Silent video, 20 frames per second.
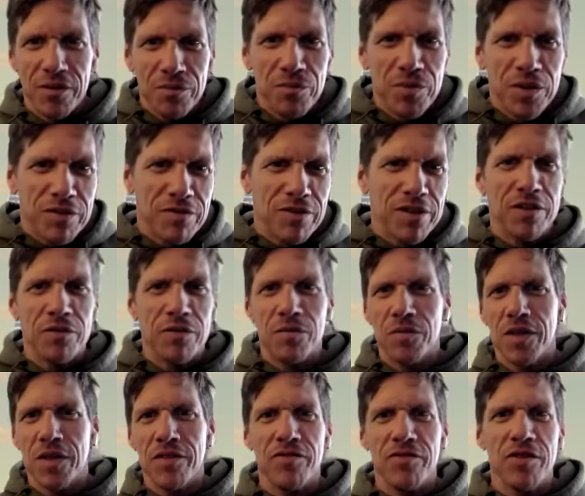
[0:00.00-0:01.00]
between the
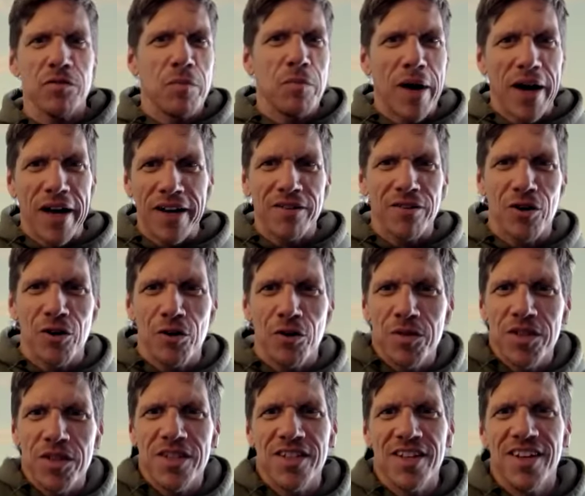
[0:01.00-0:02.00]
different
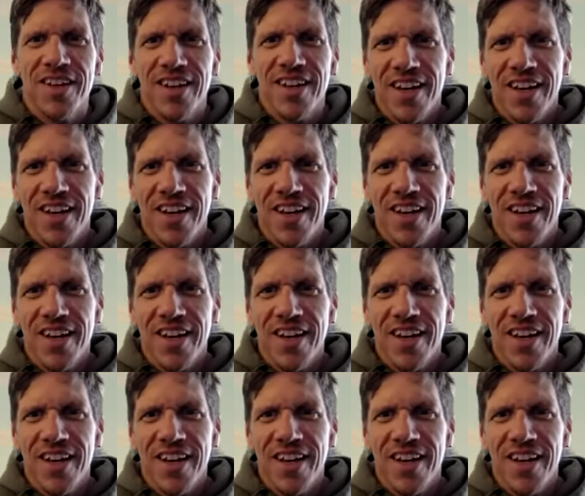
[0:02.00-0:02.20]
microbes,